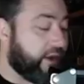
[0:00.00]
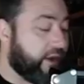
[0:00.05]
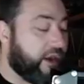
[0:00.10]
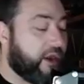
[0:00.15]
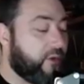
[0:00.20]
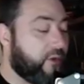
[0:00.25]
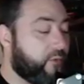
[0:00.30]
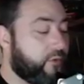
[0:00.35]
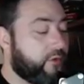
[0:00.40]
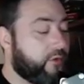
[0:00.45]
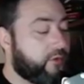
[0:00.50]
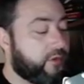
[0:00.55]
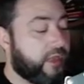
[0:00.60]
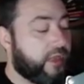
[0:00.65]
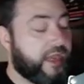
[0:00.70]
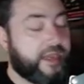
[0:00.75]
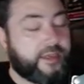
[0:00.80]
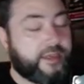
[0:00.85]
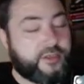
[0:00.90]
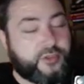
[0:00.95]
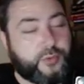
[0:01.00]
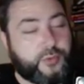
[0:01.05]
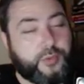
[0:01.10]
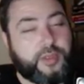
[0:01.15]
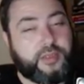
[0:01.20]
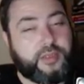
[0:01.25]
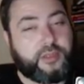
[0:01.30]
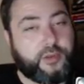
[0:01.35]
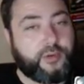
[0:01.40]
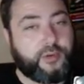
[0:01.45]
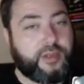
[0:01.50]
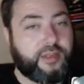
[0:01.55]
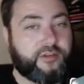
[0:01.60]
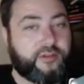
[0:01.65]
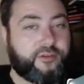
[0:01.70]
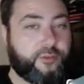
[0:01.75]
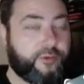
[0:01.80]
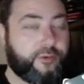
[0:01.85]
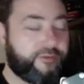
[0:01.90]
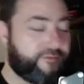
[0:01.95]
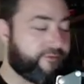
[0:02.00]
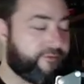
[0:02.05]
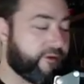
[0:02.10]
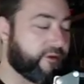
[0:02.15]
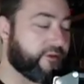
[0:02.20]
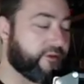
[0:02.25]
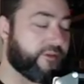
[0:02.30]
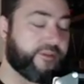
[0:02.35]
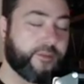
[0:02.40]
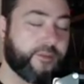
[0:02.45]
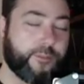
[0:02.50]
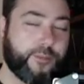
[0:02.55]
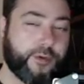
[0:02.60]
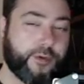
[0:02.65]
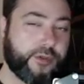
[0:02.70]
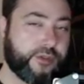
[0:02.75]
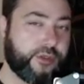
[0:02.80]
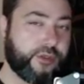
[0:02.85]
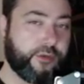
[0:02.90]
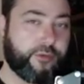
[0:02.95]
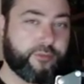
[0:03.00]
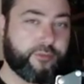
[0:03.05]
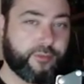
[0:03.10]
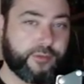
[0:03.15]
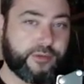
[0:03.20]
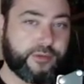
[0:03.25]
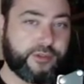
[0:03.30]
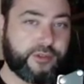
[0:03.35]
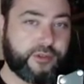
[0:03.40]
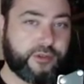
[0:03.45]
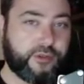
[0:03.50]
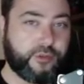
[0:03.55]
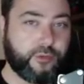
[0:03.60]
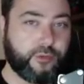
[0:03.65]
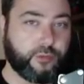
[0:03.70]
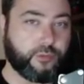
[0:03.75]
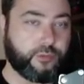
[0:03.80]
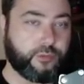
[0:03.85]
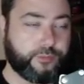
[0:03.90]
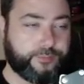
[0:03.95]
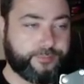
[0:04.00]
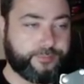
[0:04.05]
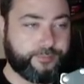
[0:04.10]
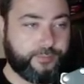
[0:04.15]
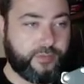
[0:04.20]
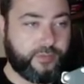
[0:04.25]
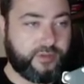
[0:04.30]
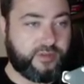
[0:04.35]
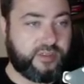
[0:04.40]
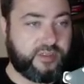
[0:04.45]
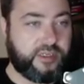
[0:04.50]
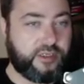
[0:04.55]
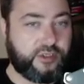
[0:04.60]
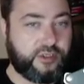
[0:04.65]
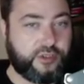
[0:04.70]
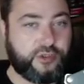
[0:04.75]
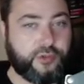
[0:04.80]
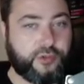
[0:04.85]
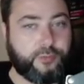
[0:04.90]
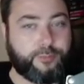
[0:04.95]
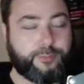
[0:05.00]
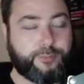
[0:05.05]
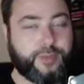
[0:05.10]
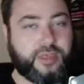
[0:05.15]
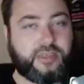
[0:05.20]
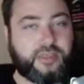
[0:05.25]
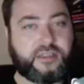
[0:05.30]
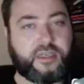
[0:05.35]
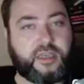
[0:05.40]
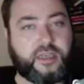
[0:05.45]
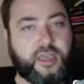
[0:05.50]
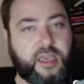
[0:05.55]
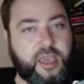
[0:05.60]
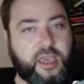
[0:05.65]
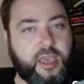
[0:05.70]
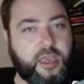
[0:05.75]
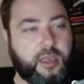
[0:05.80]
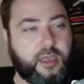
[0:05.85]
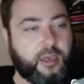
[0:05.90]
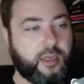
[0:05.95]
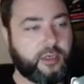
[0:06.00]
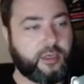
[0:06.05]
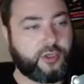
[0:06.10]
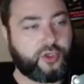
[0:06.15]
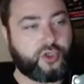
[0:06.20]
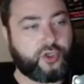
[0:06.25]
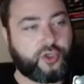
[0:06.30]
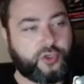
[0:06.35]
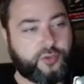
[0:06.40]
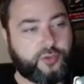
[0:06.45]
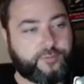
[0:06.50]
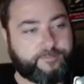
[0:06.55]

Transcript: you, I will actually donate to a fund that puts you through school and teaches you basic English.